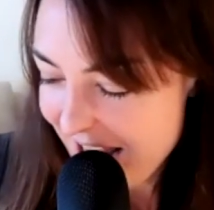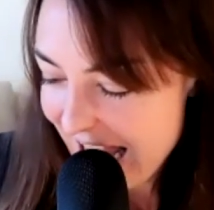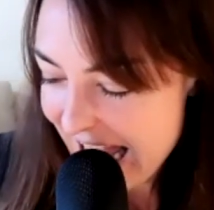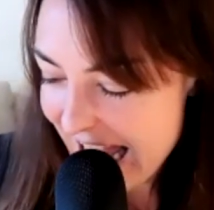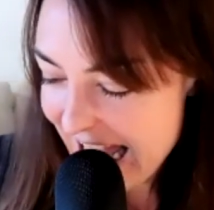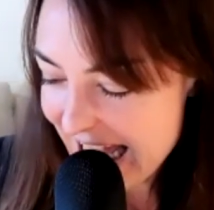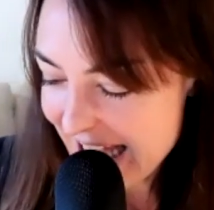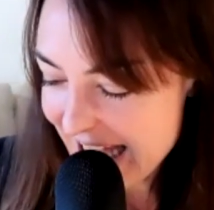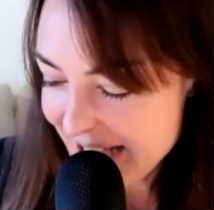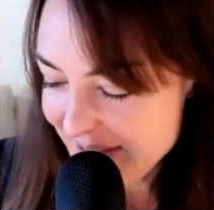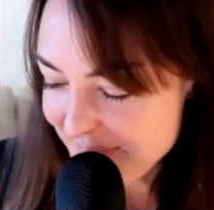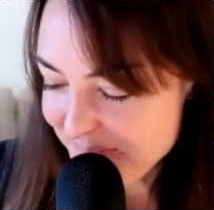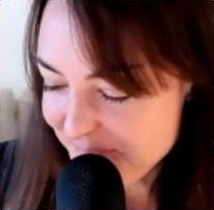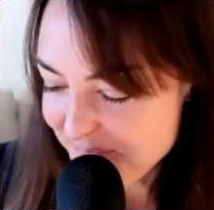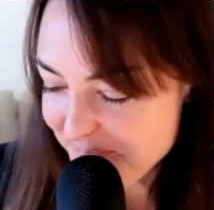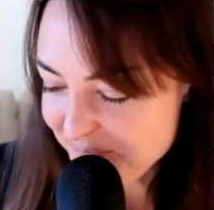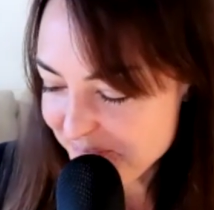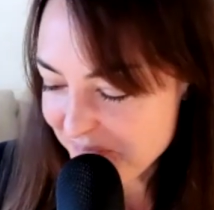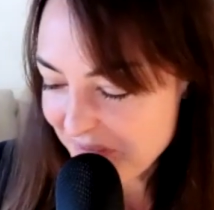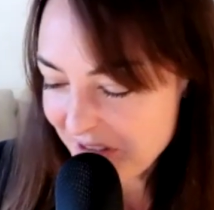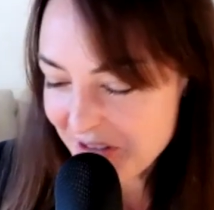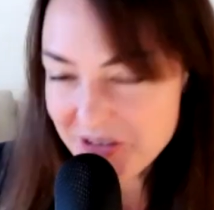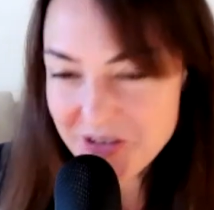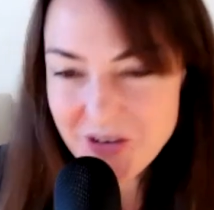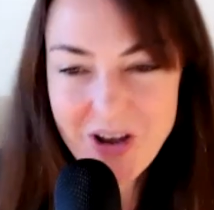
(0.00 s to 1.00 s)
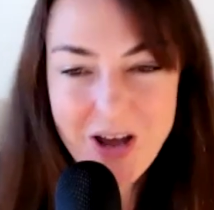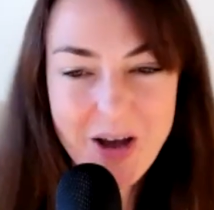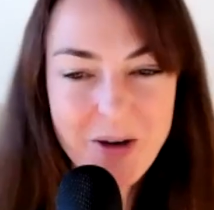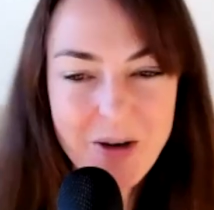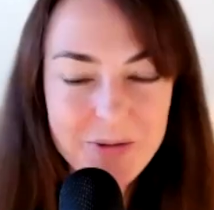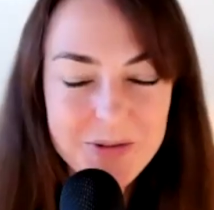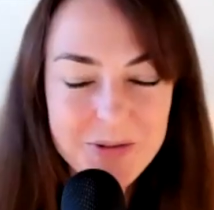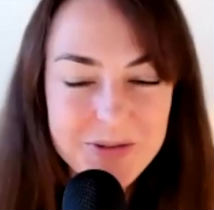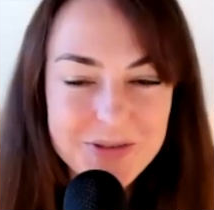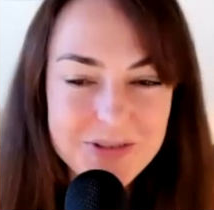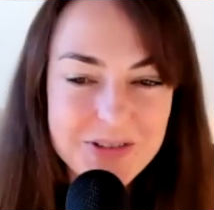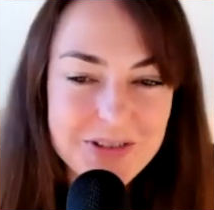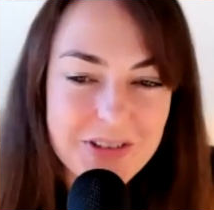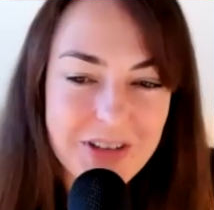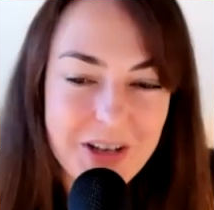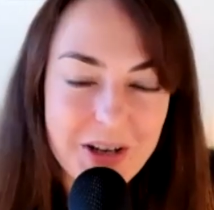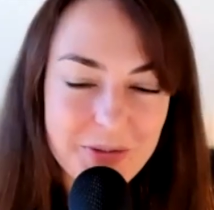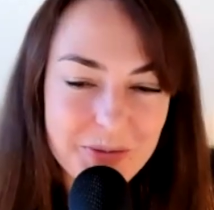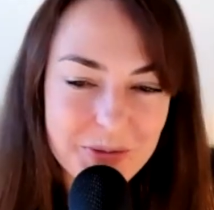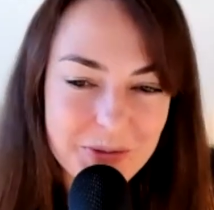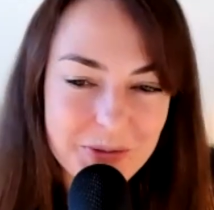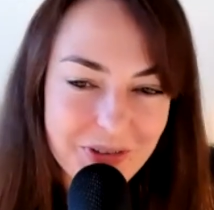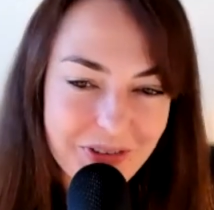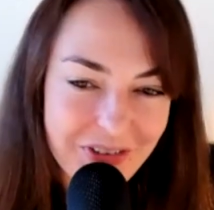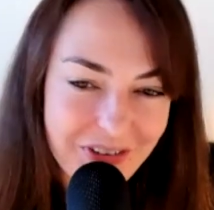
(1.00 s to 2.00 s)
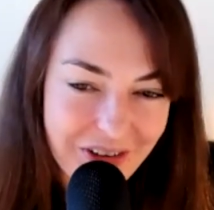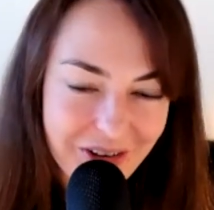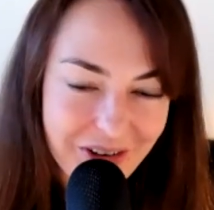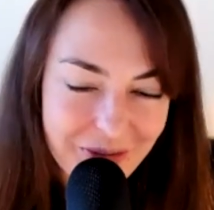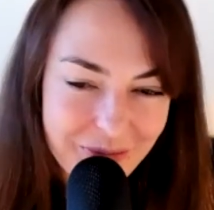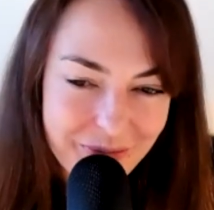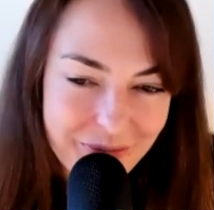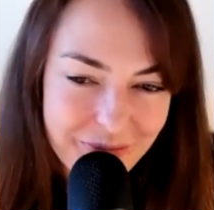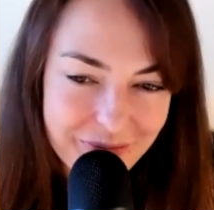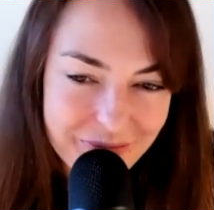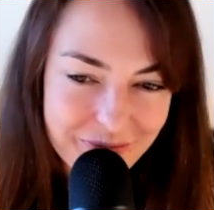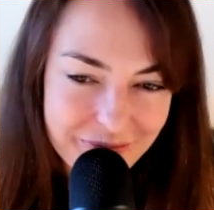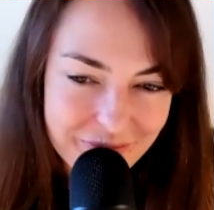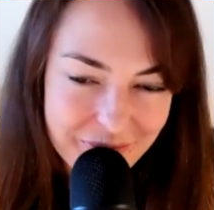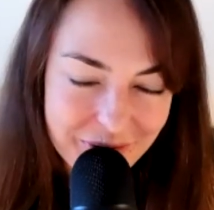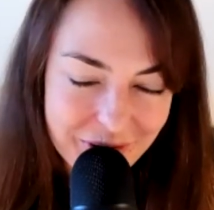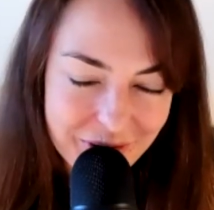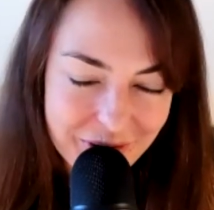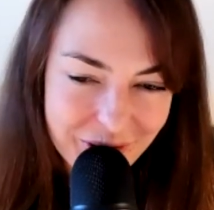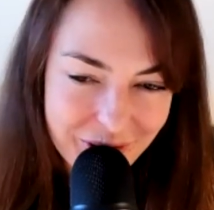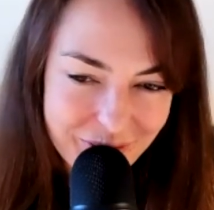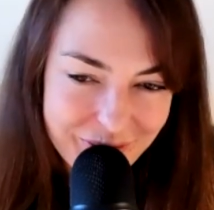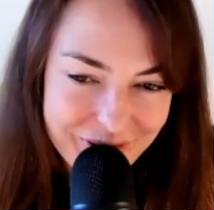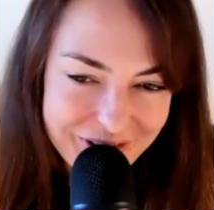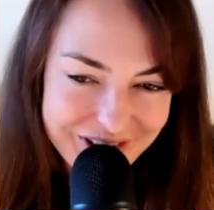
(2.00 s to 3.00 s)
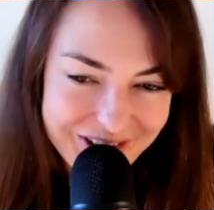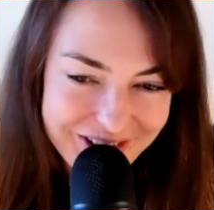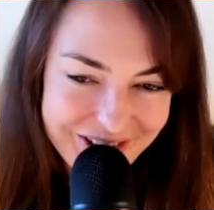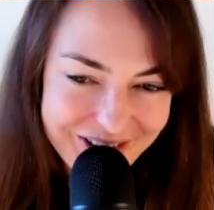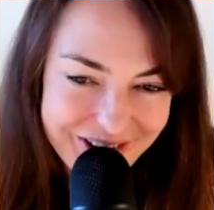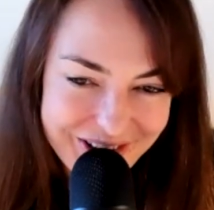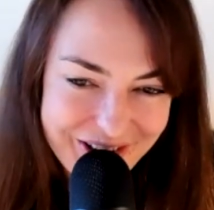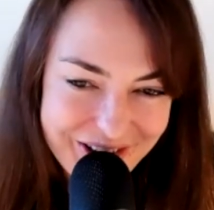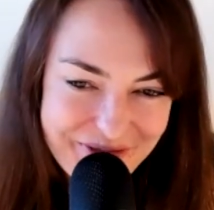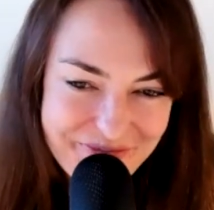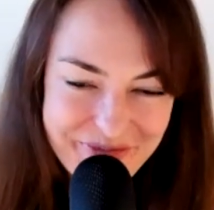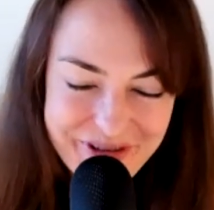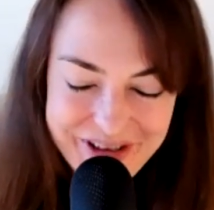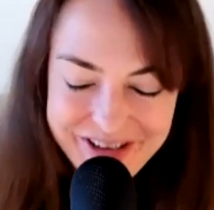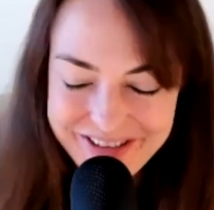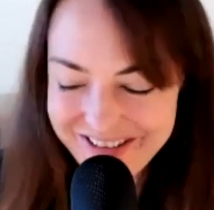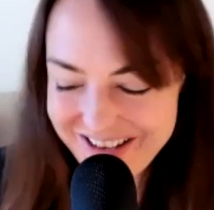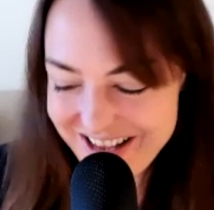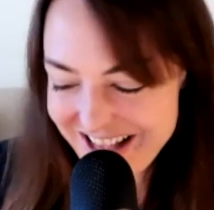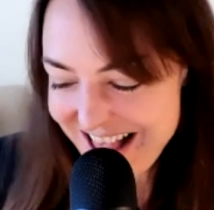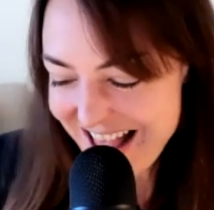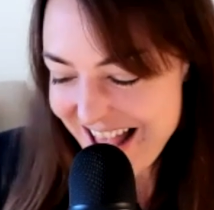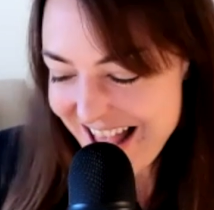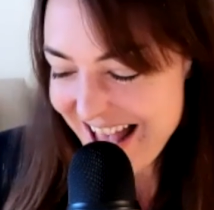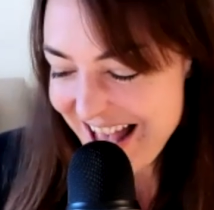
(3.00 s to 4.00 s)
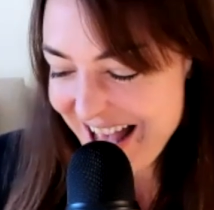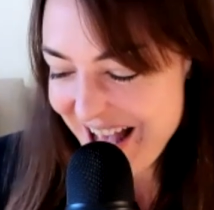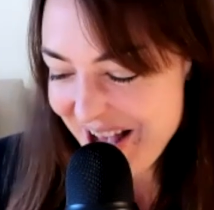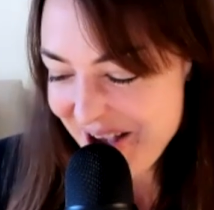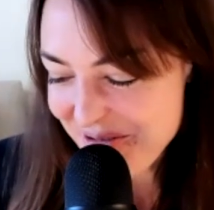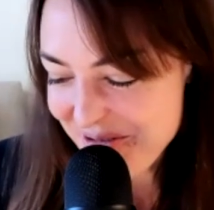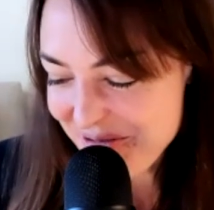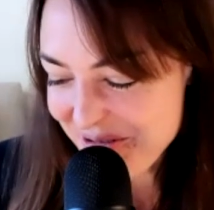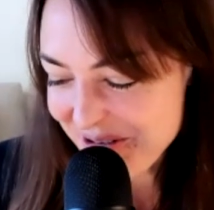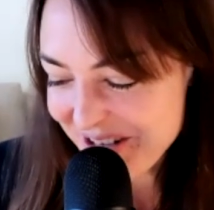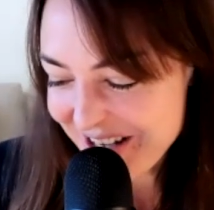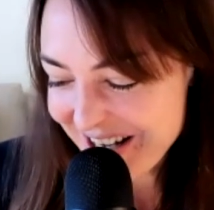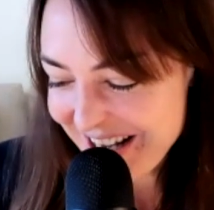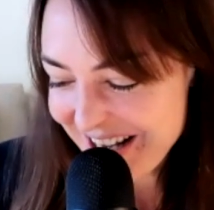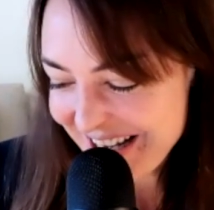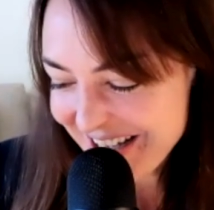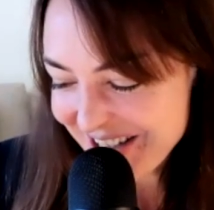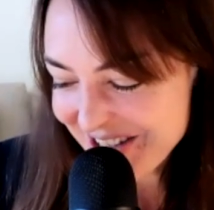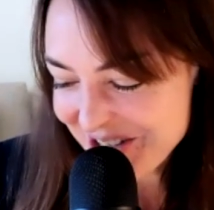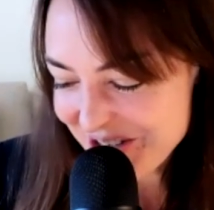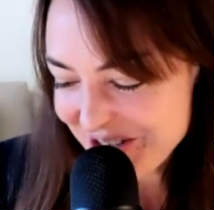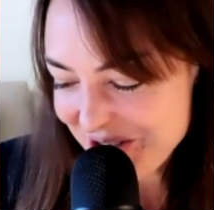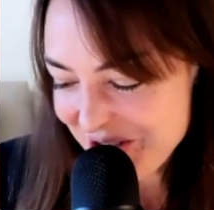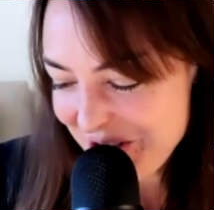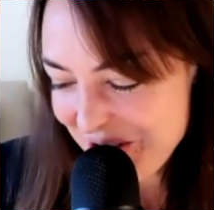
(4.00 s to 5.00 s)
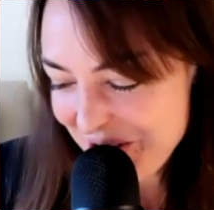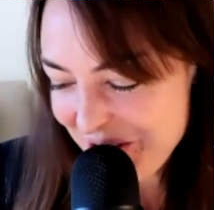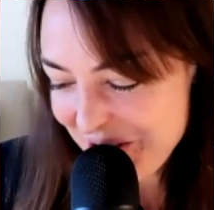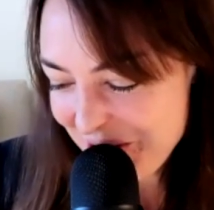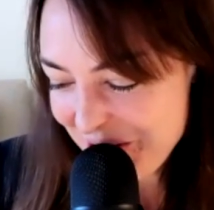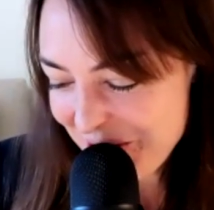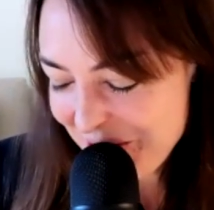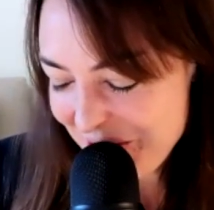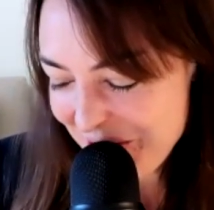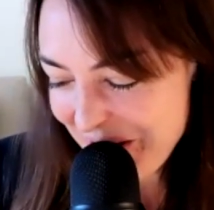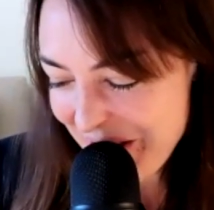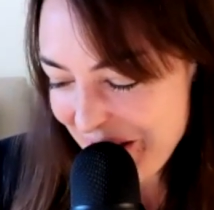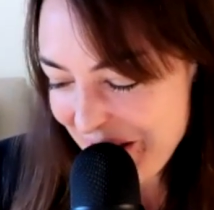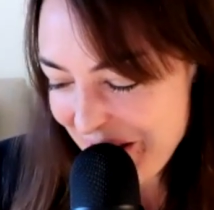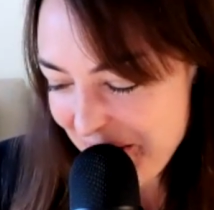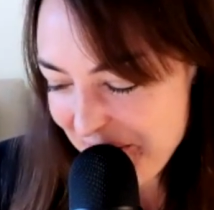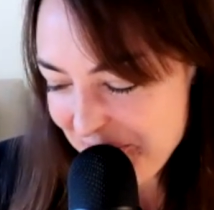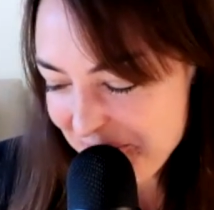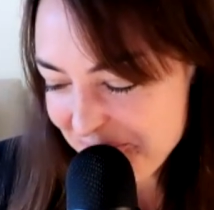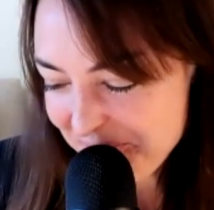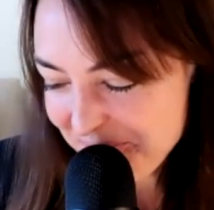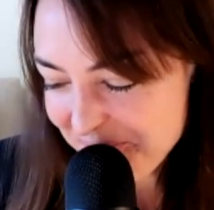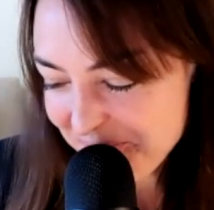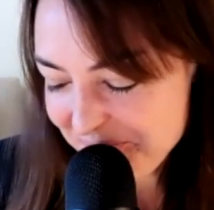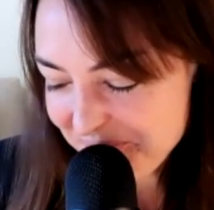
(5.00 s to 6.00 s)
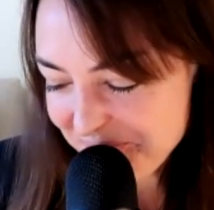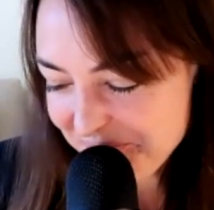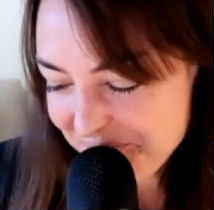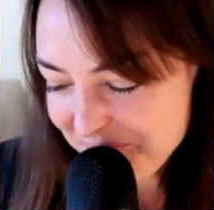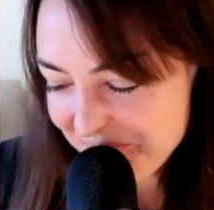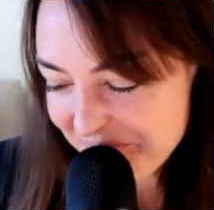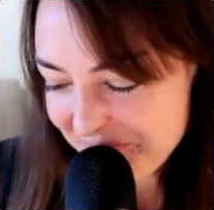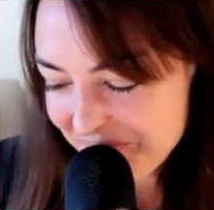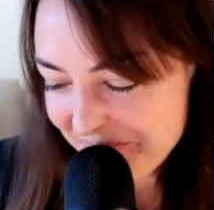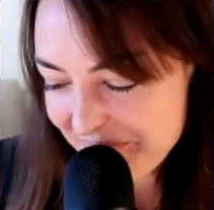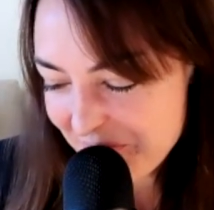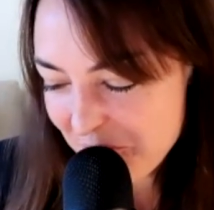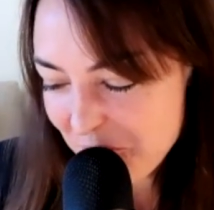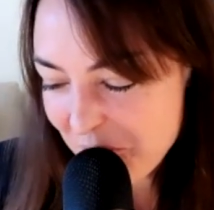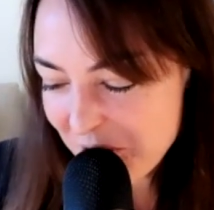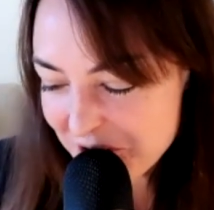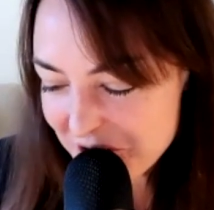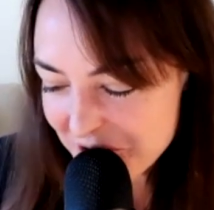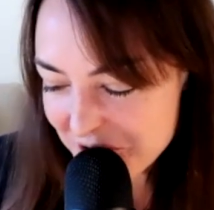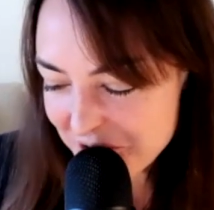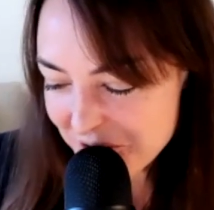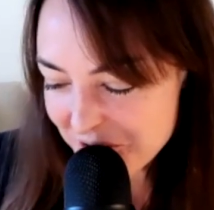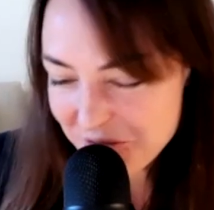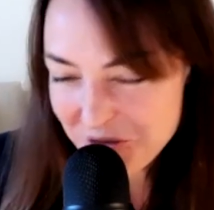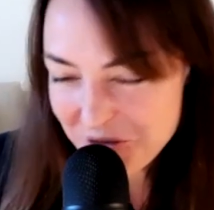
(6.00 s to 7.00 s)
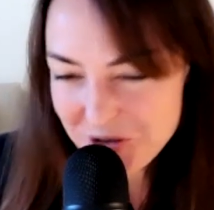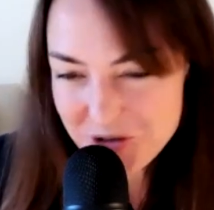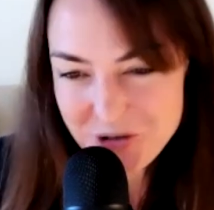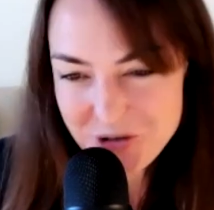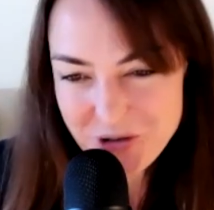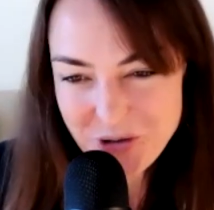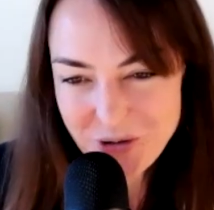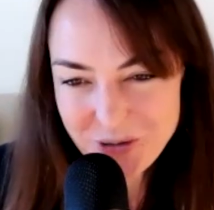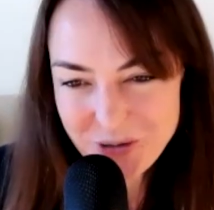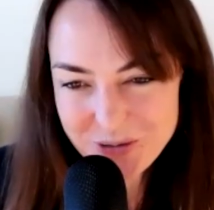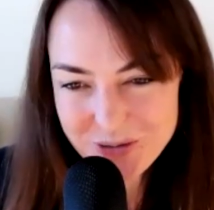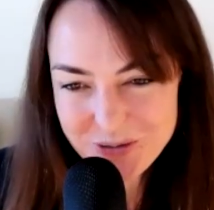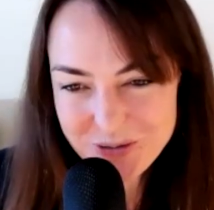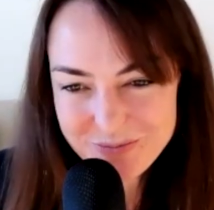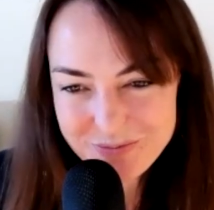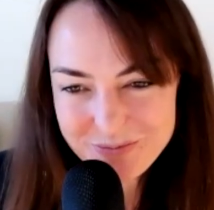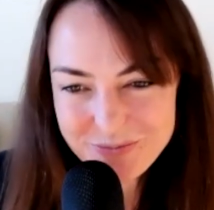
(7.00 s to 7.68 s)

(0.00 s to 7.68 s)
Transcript: So I won't bother you much longer, but I would like to know what does the future hold?